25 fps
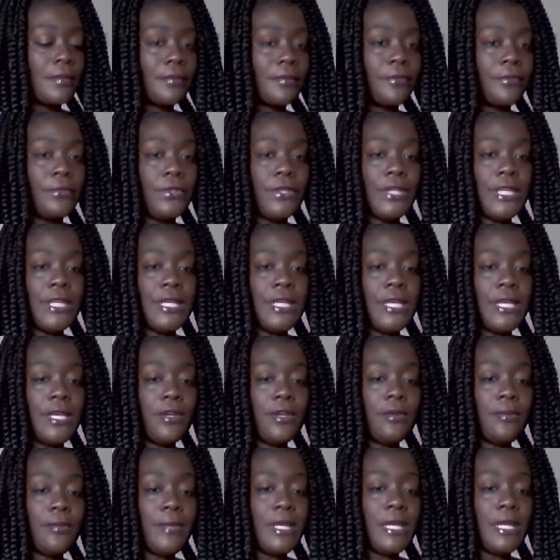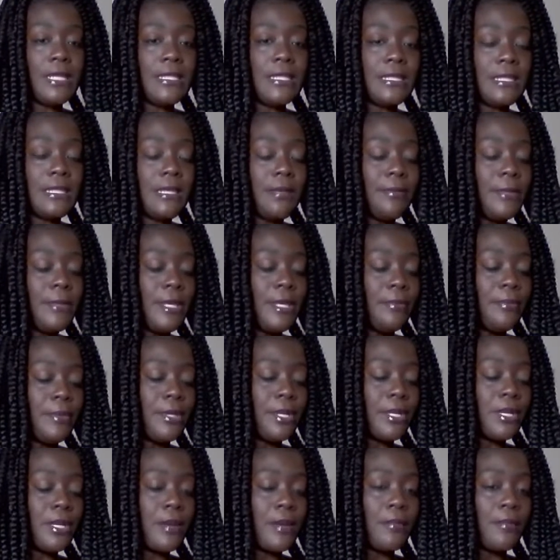If you can hear me and see me,
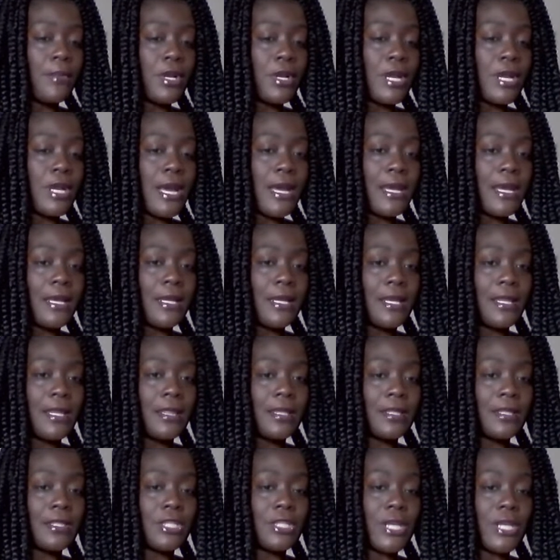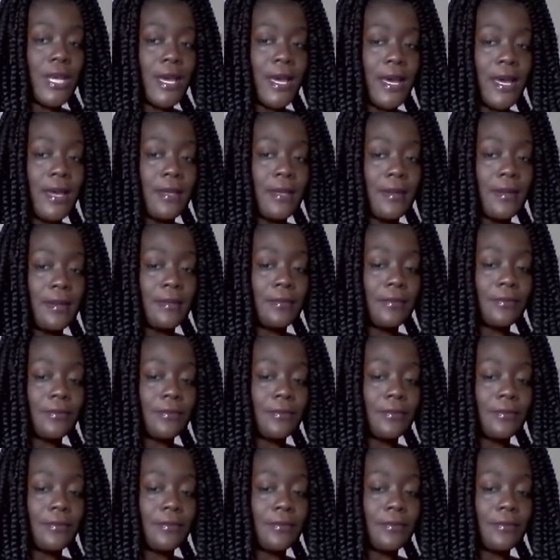put a number 9 in the chat.